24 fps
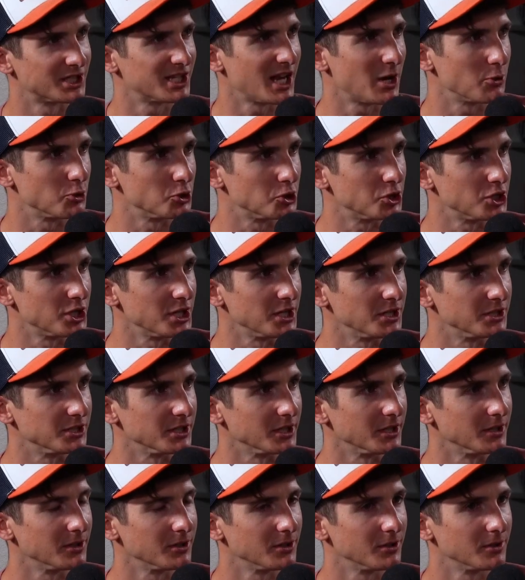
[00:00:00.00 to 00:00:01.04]
to sound
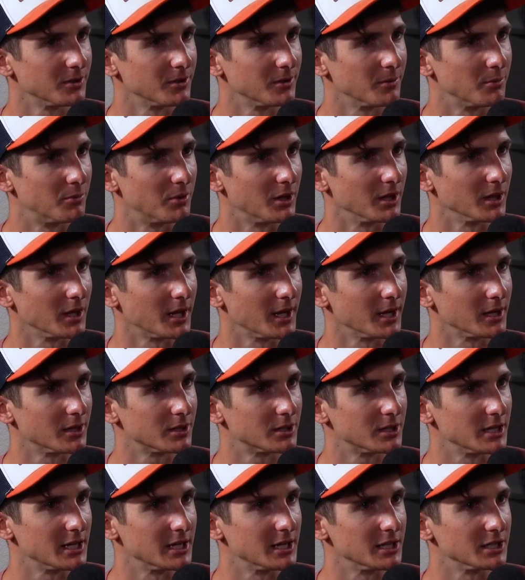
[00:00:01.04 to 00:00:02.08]
cheesy, but
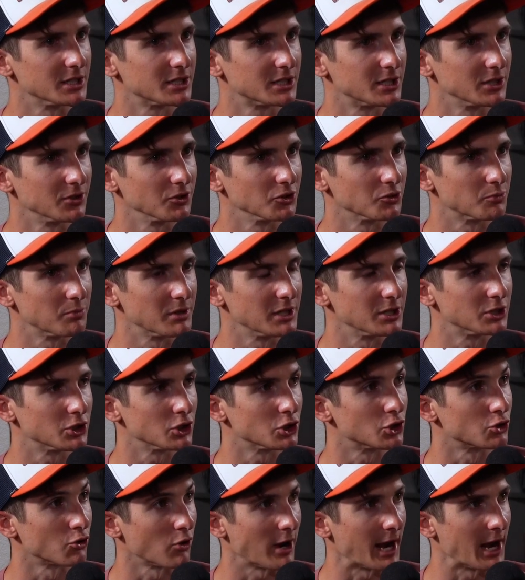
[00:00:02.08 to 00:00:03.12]
like it instills me
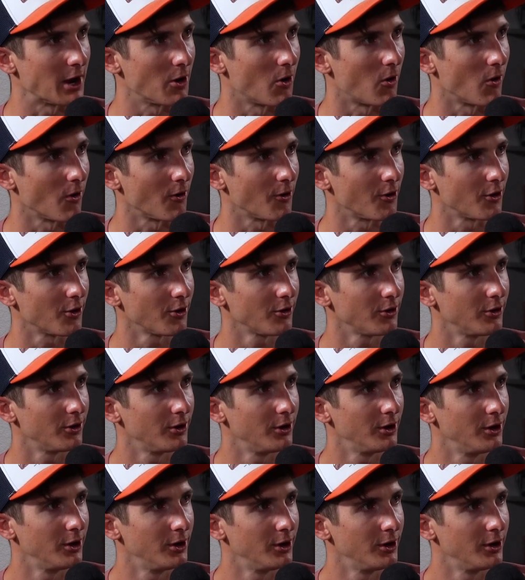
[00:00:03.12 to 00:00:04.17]
to train harder.
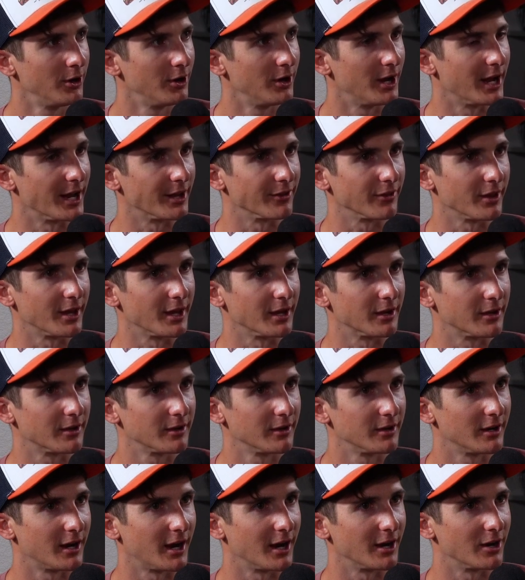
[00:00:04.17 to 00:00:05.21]
And
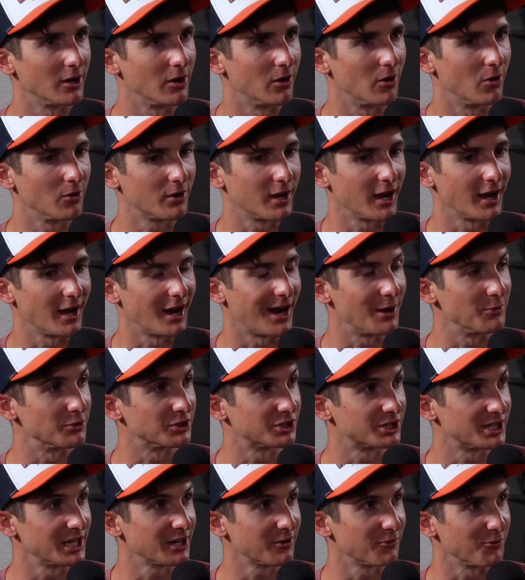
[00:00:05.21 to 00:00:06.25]
like, I go, okay, I
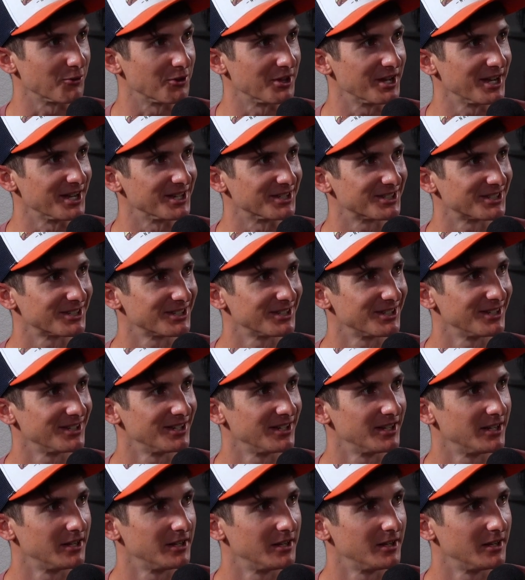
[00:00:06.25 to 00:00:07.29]
was sick for this.
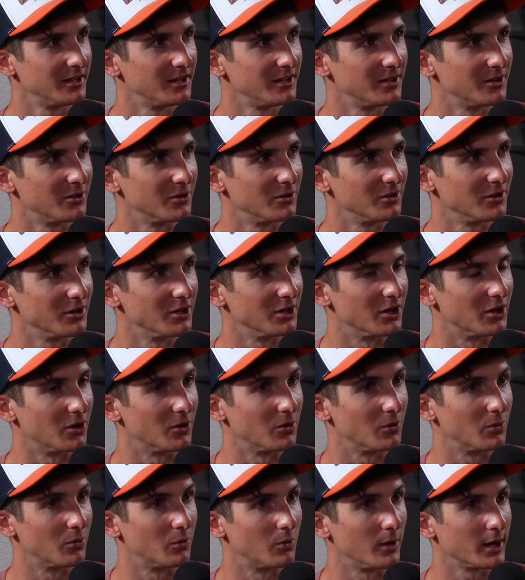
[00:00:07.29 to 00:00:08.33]
You
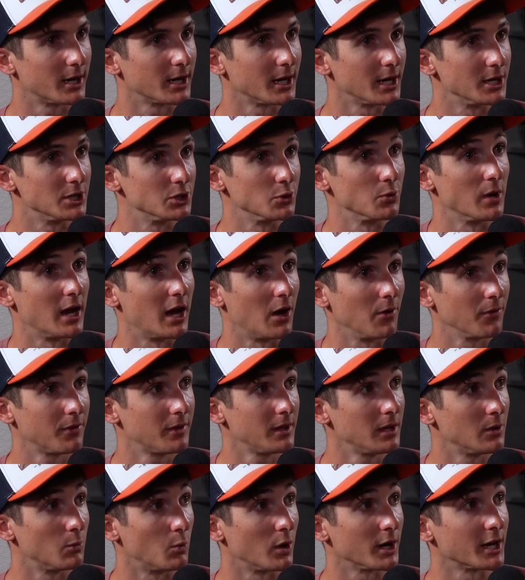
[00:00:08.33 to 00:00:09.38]
know, what can I do
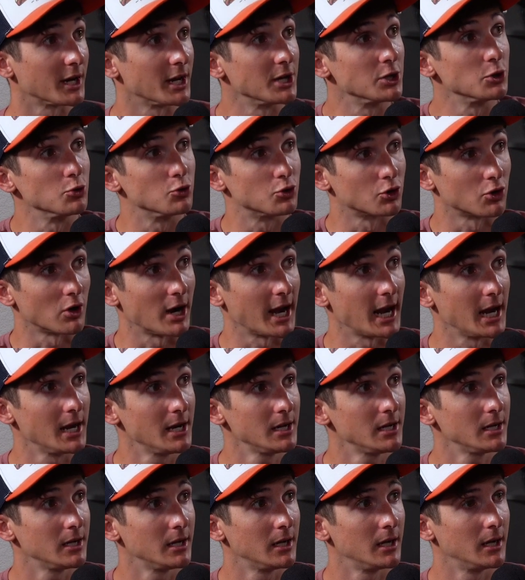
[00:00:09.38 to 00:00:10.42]
healthy and what can I do
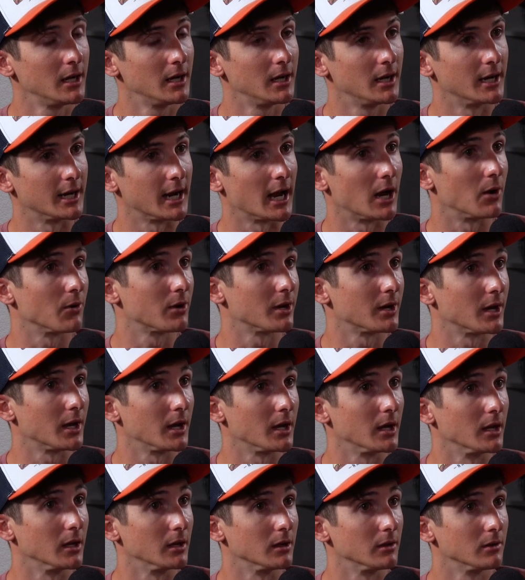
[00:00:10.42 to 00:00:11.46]
trained? And how can
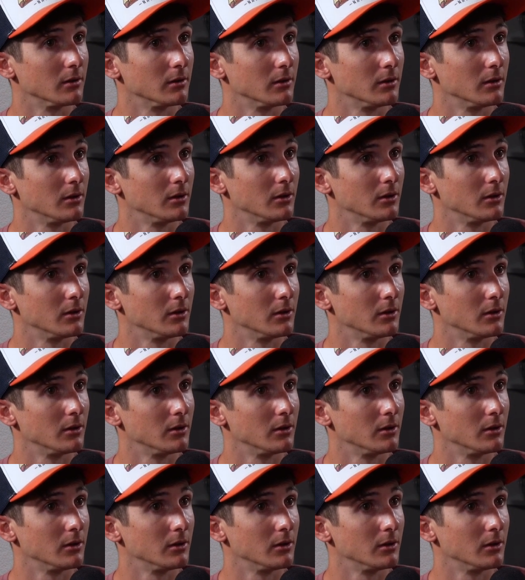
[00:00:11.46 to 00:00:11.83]
I,